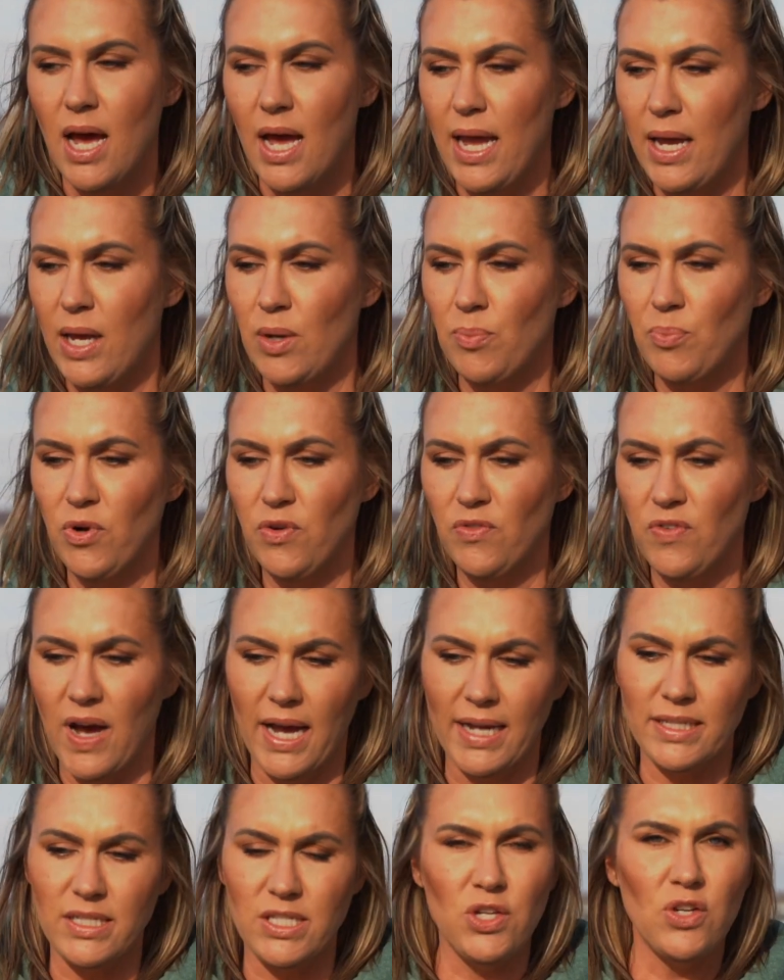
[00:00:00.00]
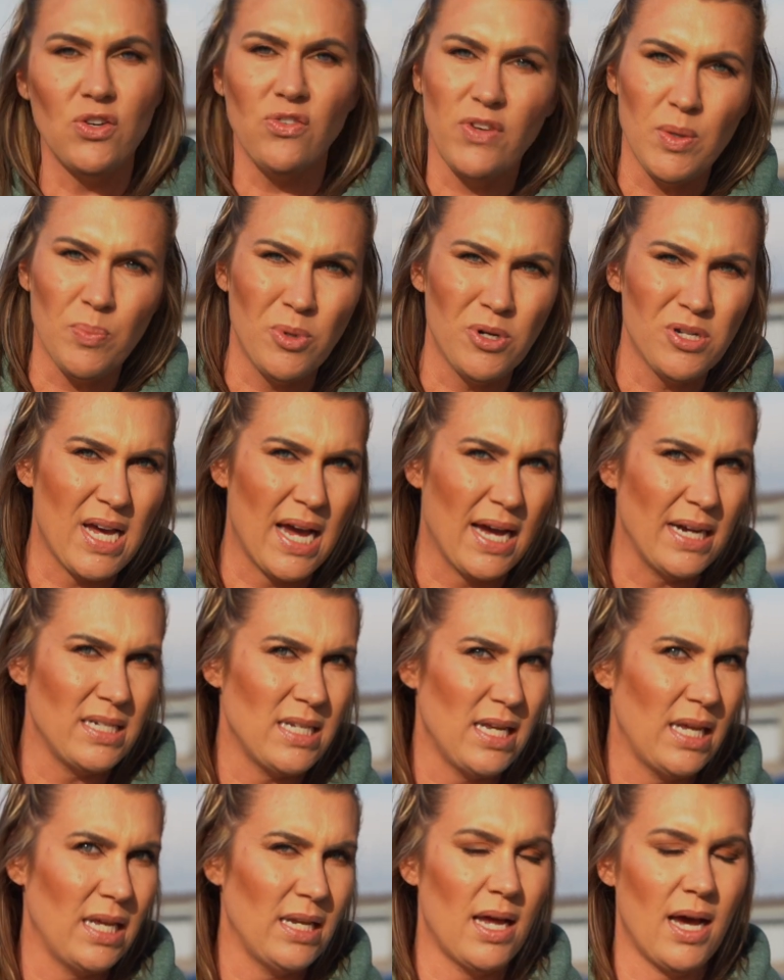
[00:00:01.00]
It provides UV
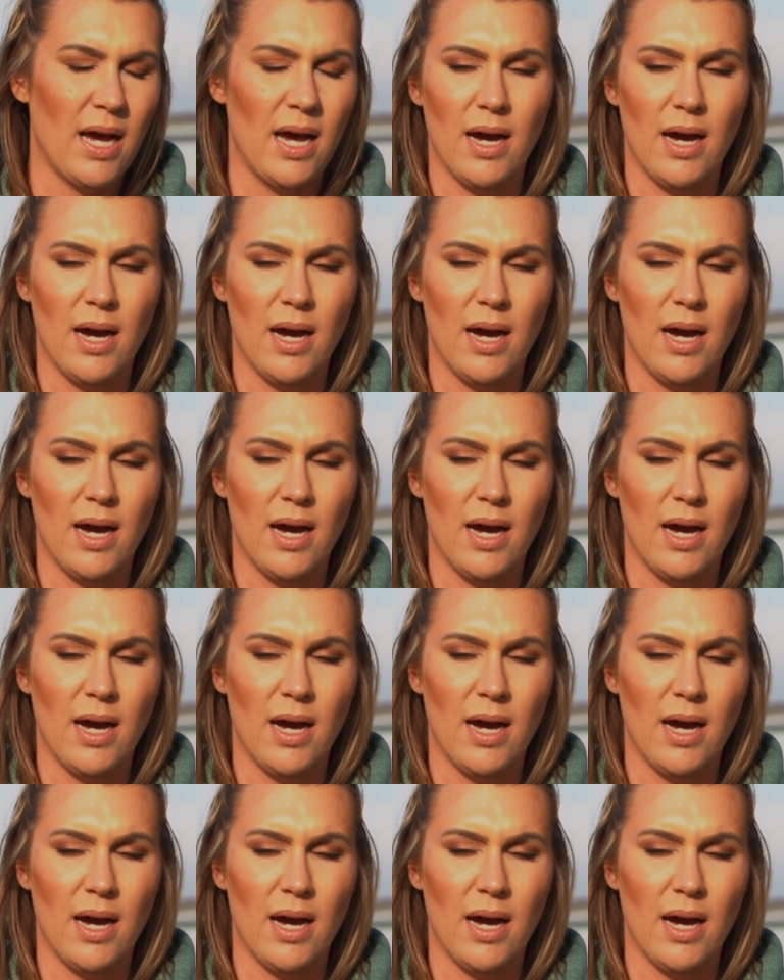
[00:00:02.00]
protectant.